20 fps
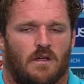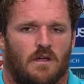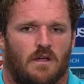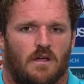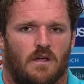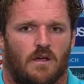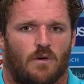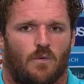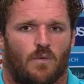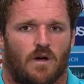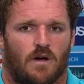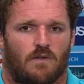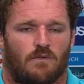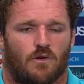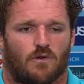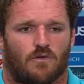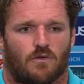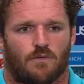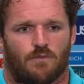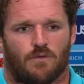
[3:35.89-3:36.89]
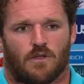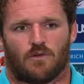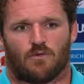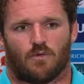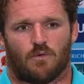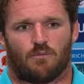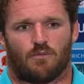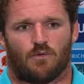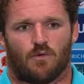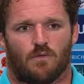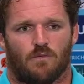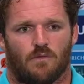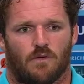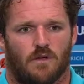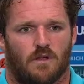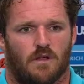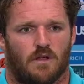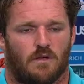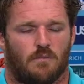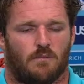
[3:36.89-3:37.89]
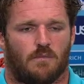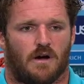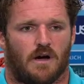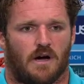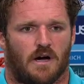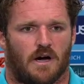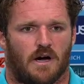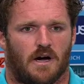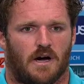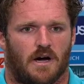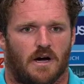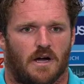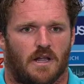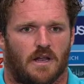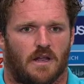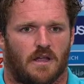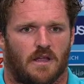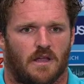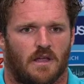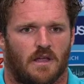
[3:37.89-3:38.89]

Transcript: Uh, we have lots of things to improve, but